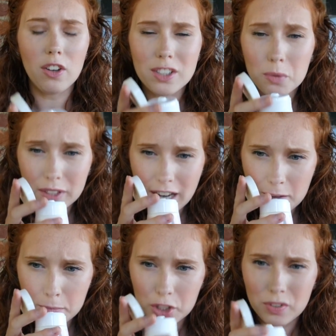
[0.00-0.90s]
It doesn't really
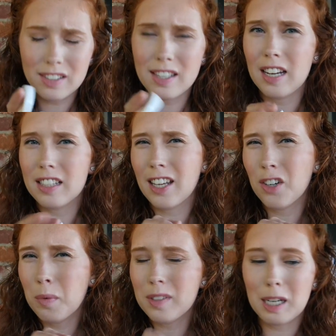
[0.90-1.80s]
have much of a scent. It's kind
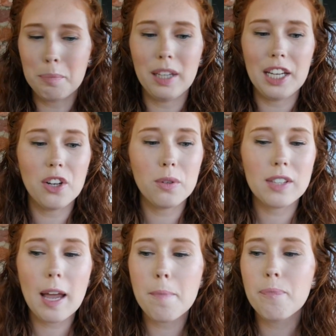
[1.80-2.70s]
of almost like a Play-Doh
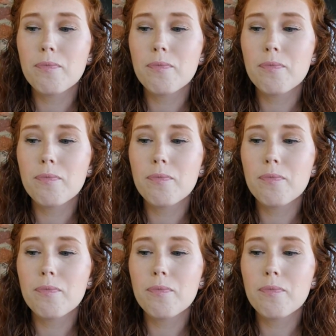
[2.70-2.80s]
scent.